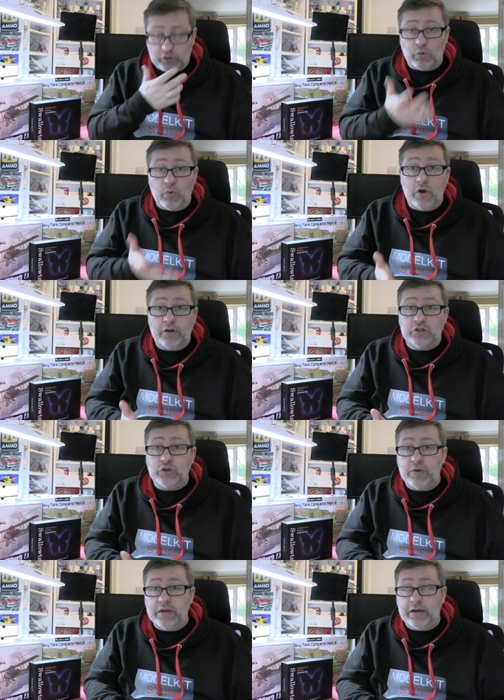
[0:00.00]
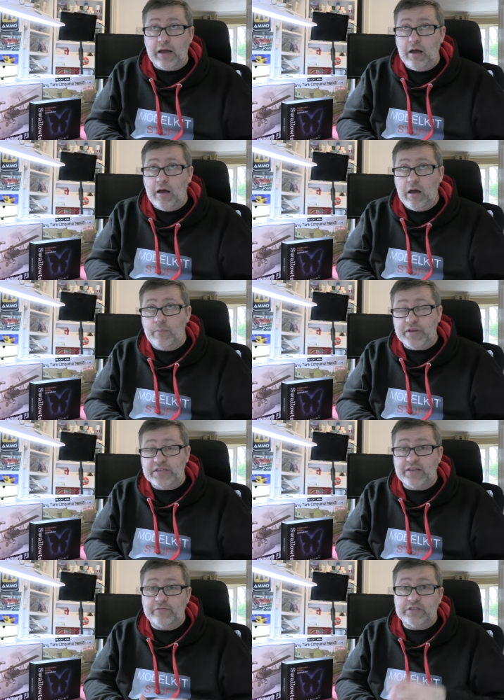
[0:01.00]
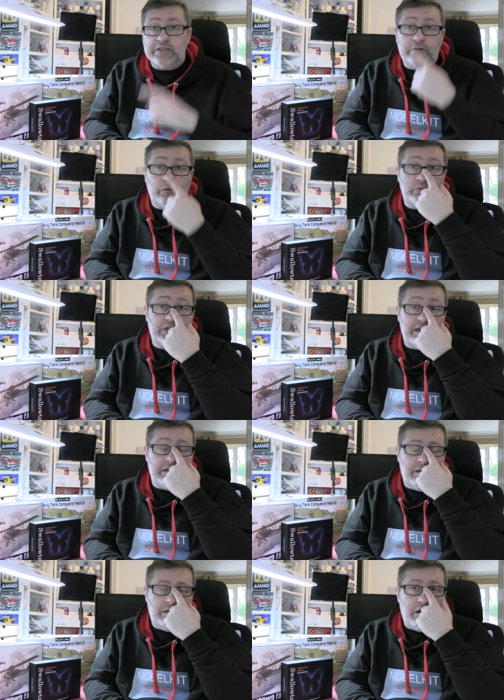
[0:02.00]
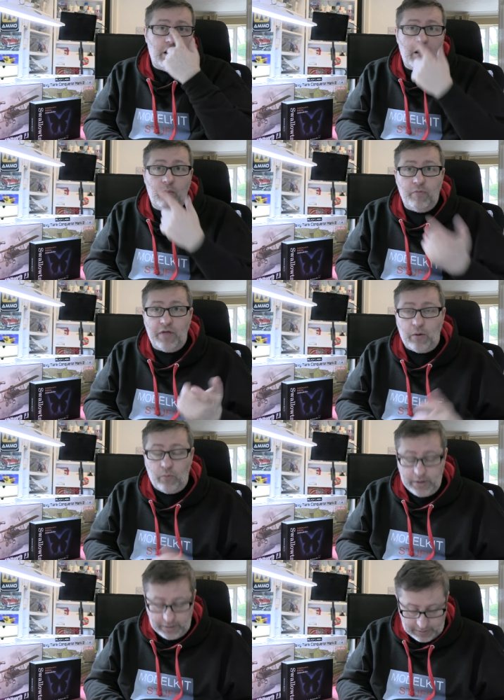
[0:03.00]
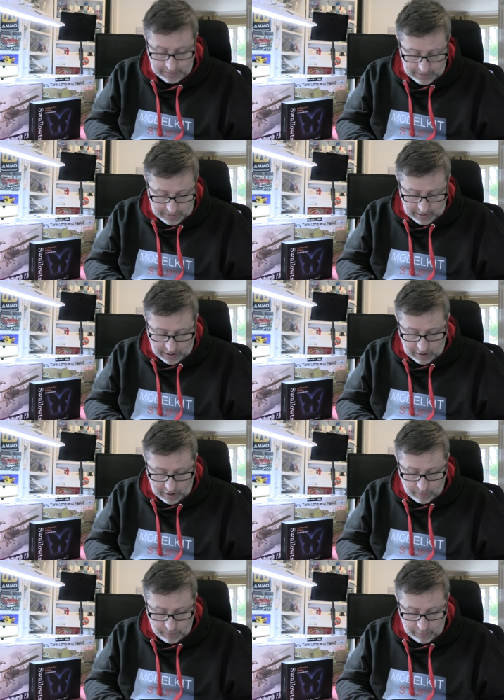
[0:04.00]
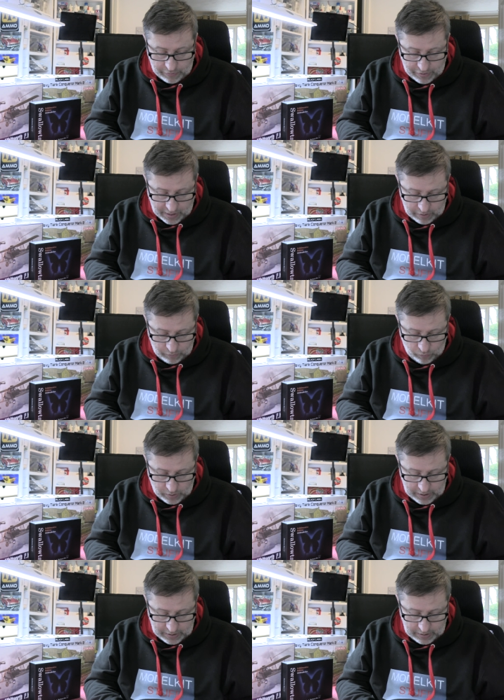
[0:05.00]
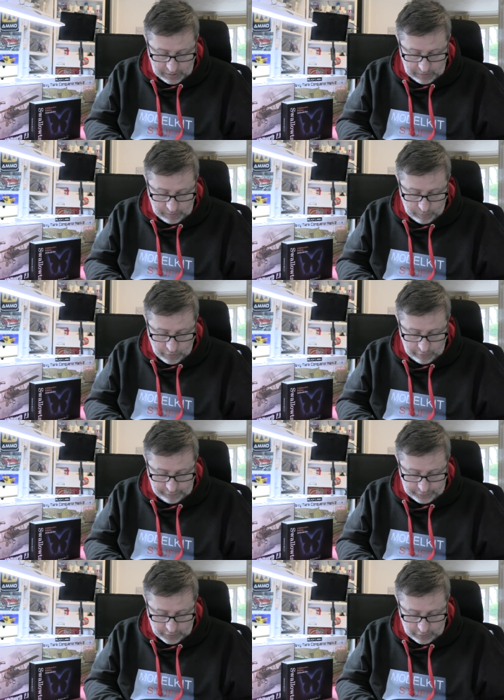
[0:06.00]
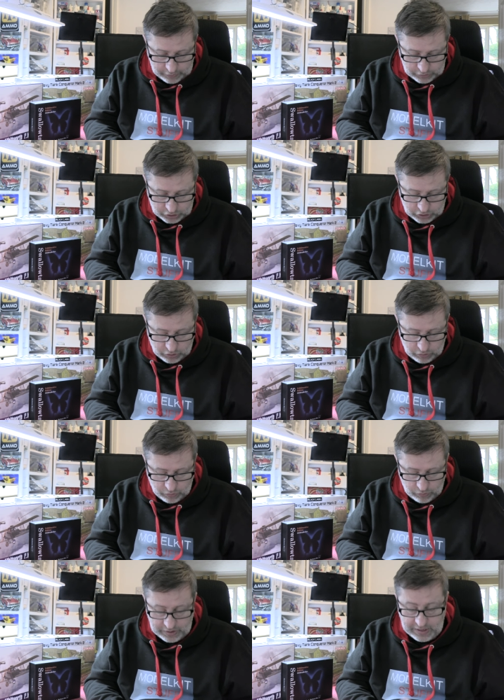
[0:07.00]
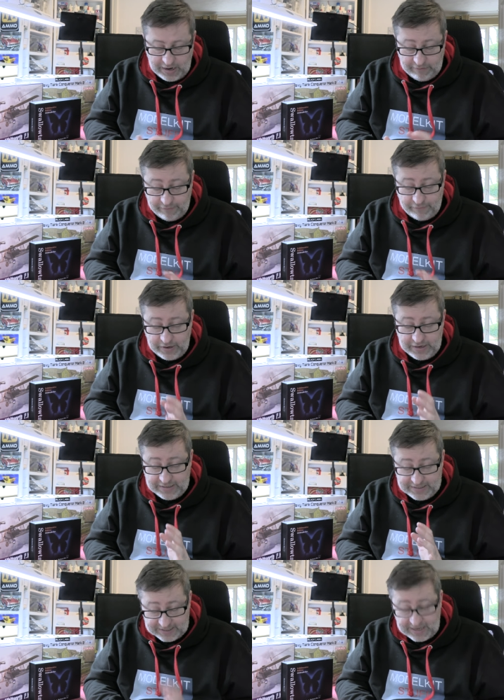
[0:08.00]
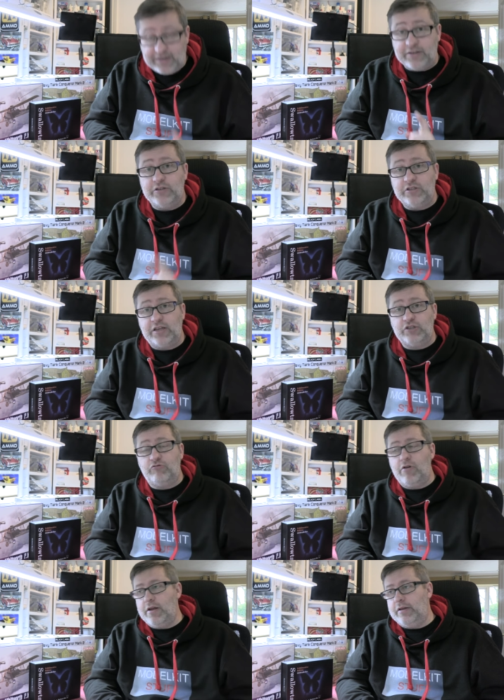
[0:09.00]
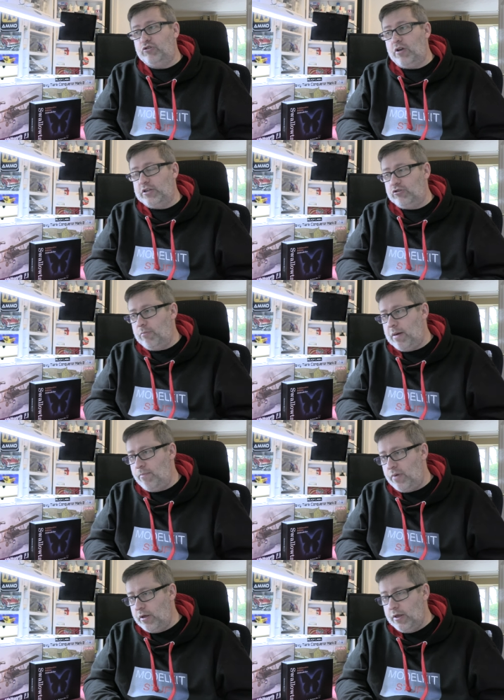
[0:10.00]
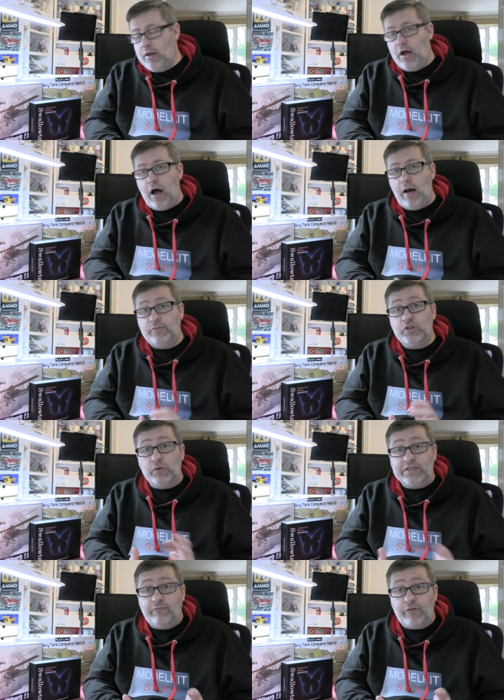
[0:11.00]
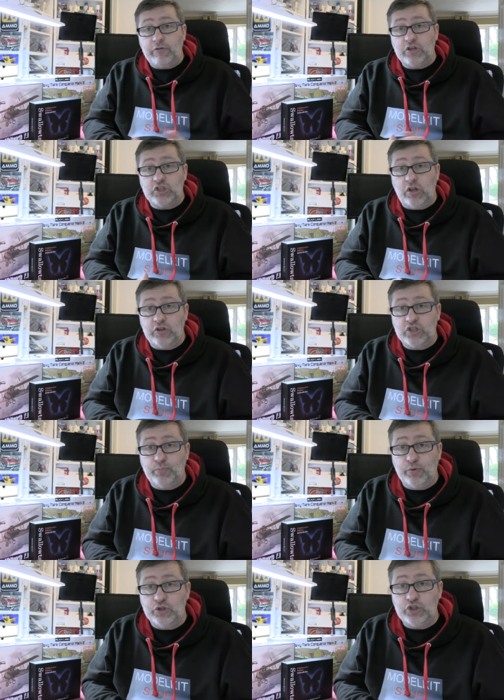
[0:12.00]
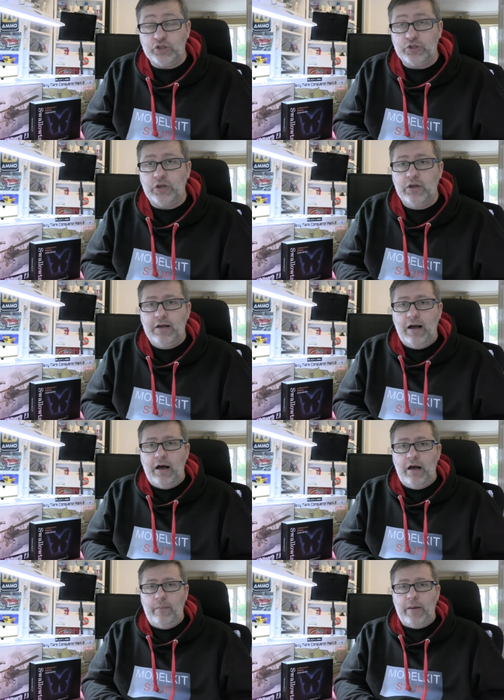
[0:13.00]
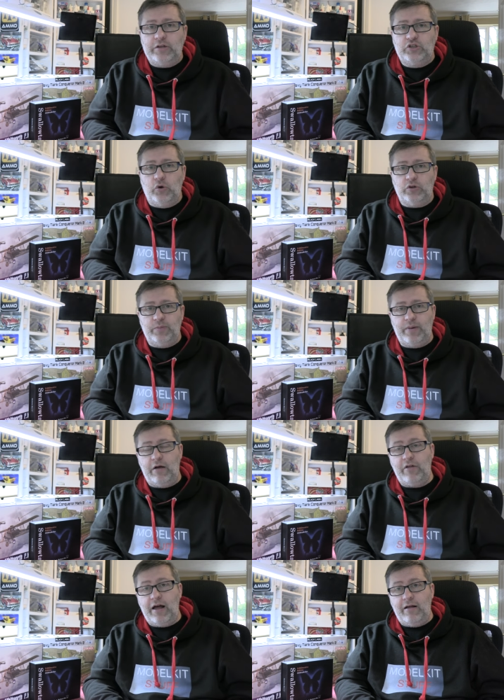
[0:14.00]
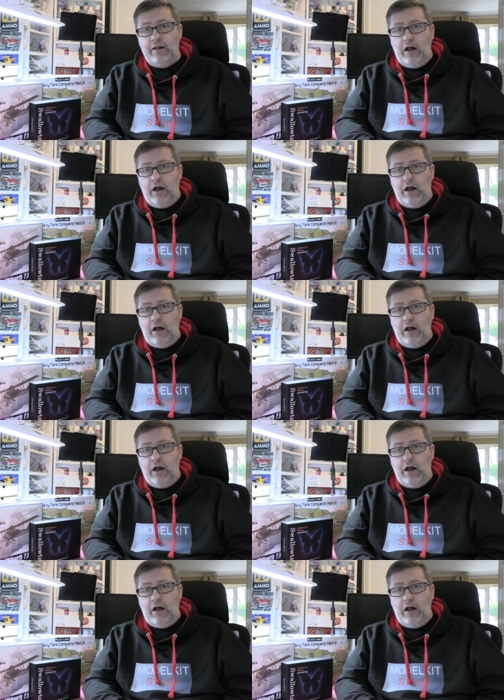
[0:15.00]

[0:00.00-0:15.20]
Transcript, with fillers: um, we weren't doing a B17 update um, that week. Um, then we moved on to the Infini Sanders, that's right, I'm trying to remember. Um, so we focused on the sponges um, and talked about that.